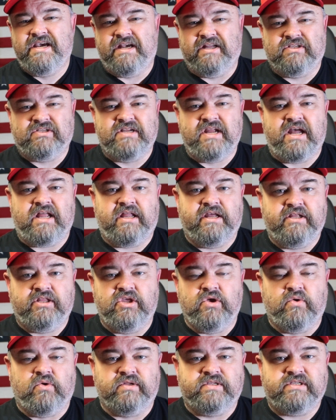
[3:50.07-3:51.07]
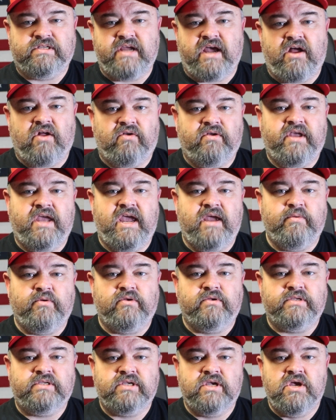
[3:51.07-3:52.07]
It's not like the old style
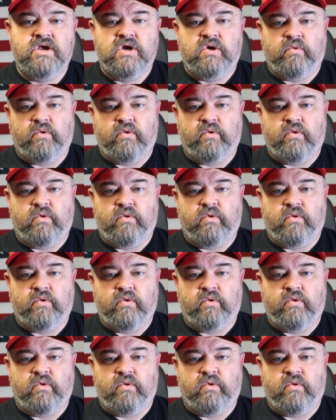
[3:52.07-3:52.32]
cables